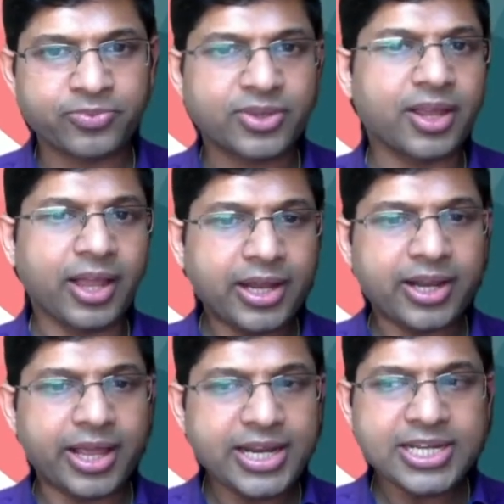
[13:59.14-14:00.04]
And
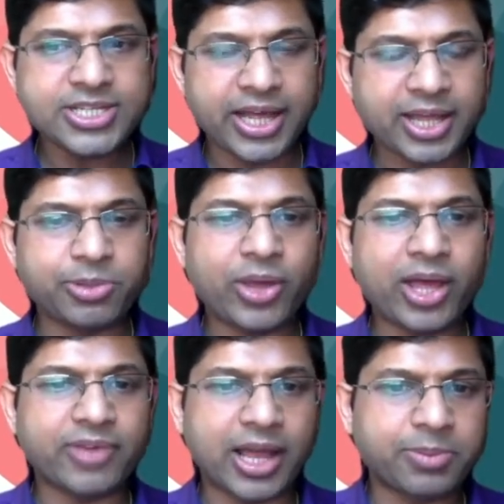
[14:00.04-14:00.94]
anytime you have
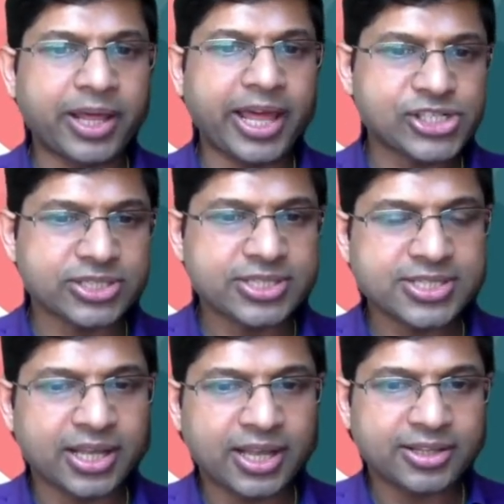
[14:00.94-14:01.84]
applications
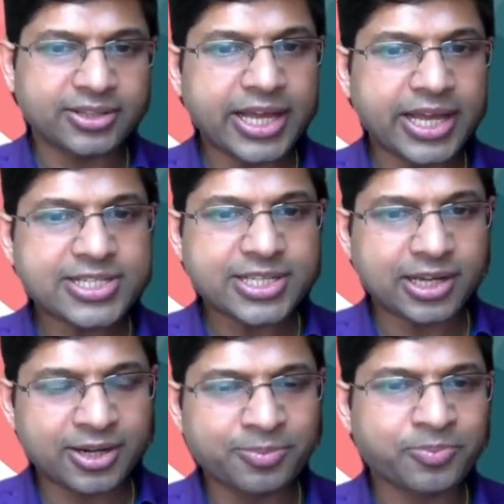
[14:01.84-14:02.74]
that are
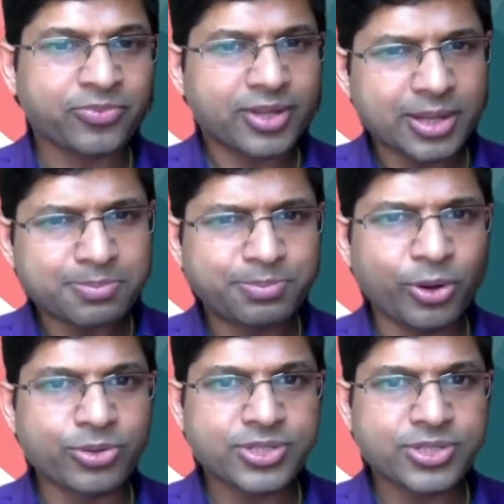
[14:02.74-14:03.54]
composed